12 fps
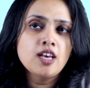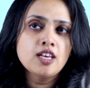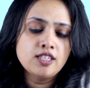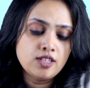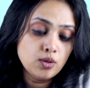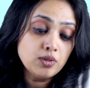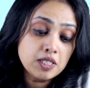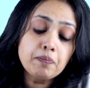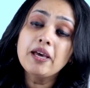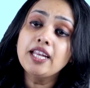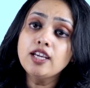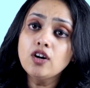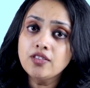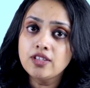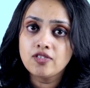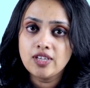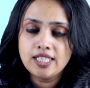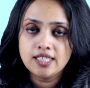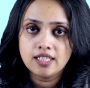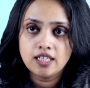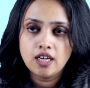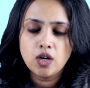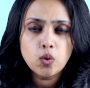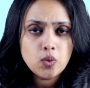So, depending on the reader,
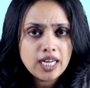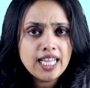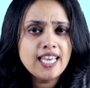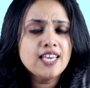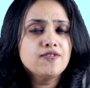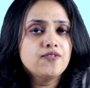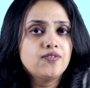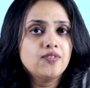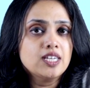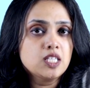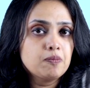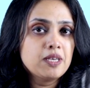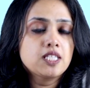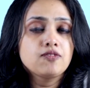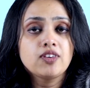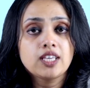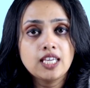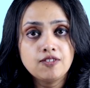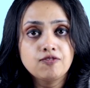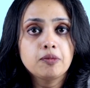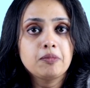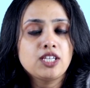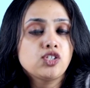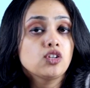only if a specific
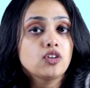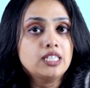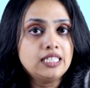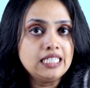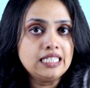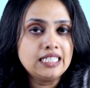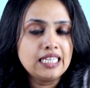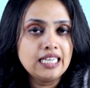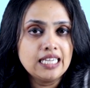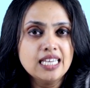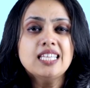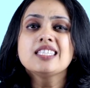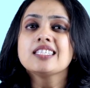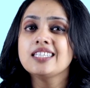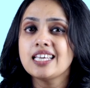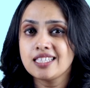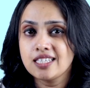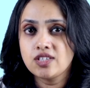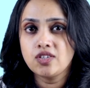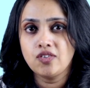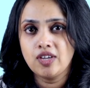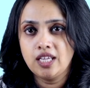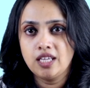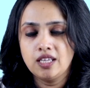information or a detail is
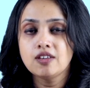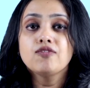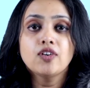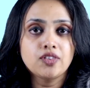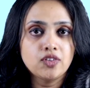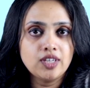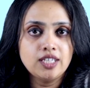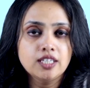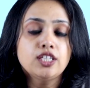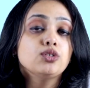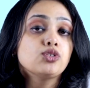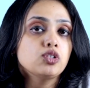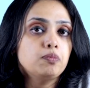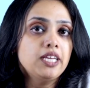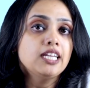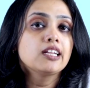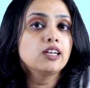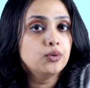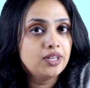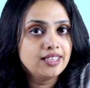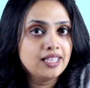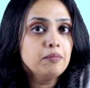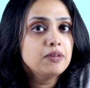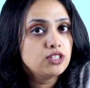necessary for the reader, you should be including
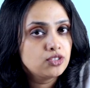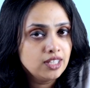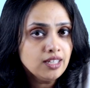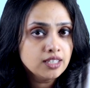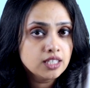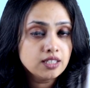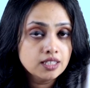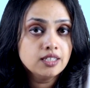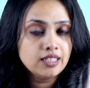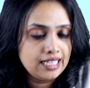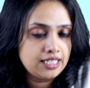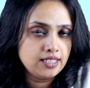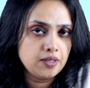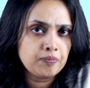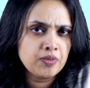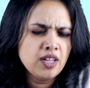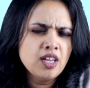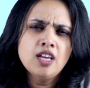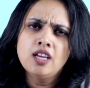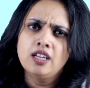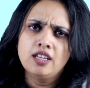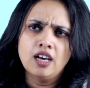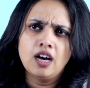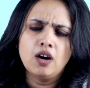them into the letter.
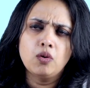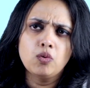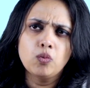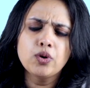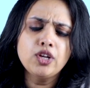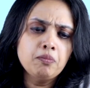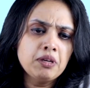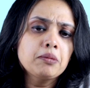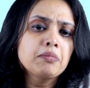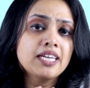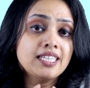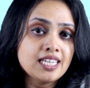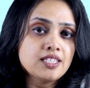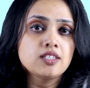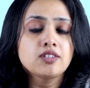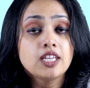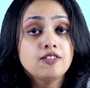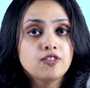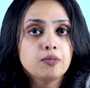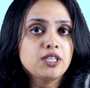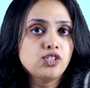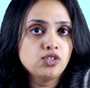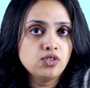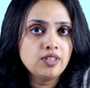Now, what do you mean by necessary
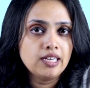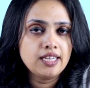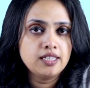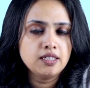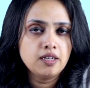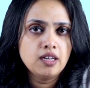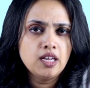information to the reader?